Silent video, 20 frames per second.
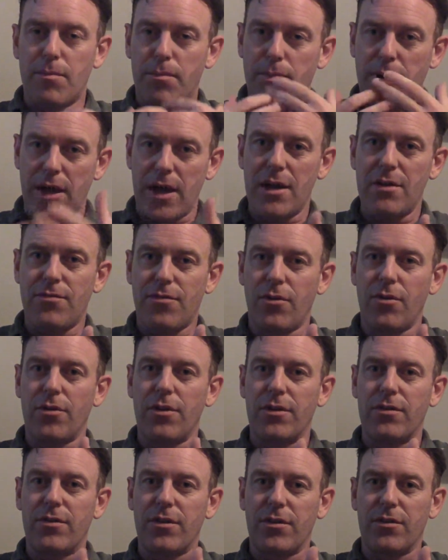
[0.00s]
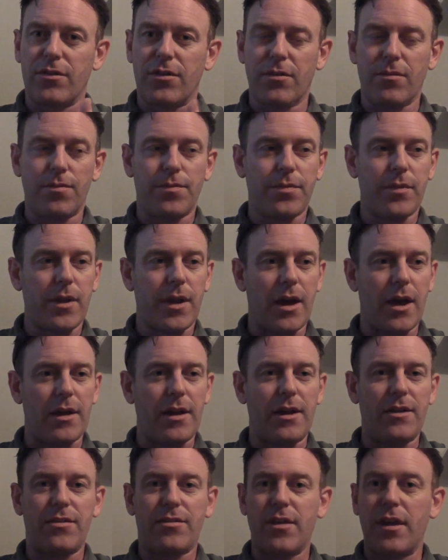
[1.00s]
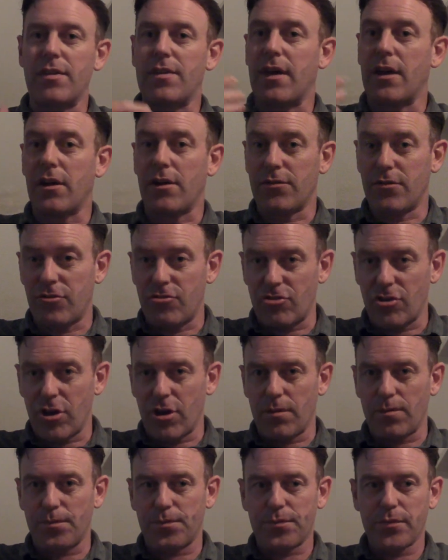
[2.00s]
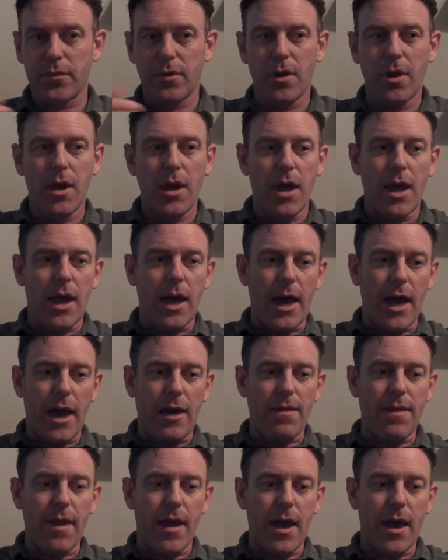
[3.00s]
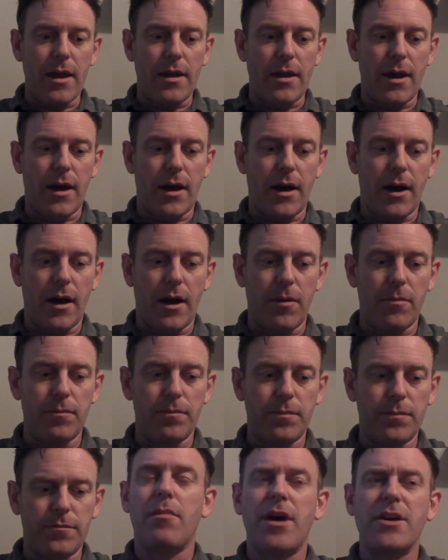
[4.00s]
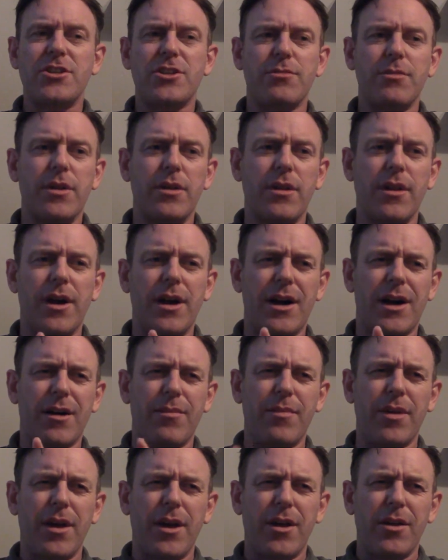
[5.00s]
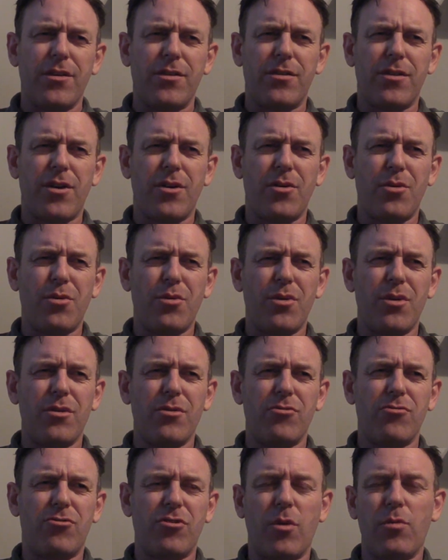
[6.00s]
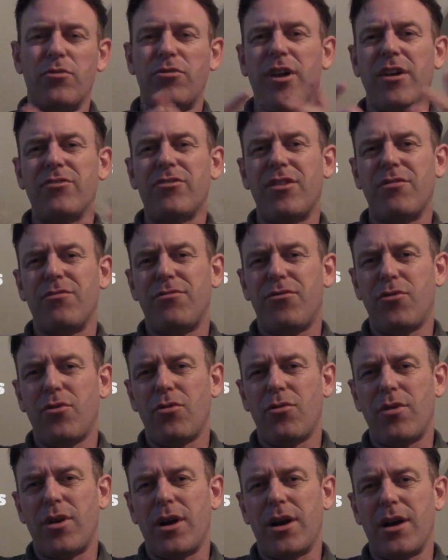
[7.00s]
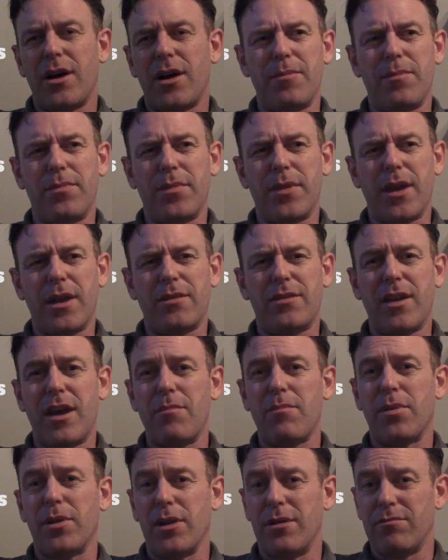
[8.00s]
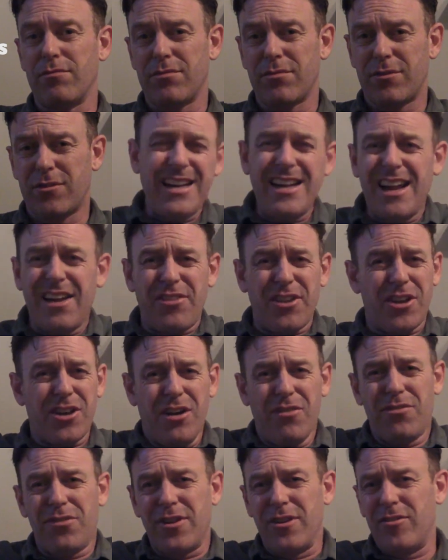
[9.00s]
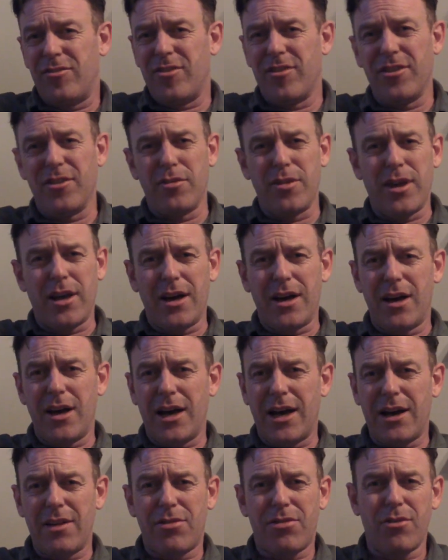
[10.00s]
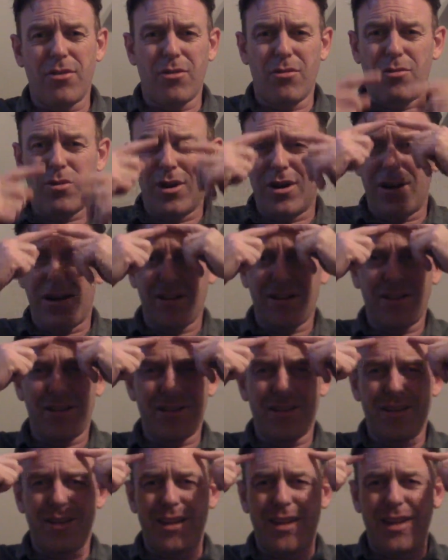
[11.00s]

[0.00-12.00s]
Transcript: paid for the system, and I sent that off to John. And then measurement. So John was asking for a template. I didn't have the confidence to do that. I thought, well,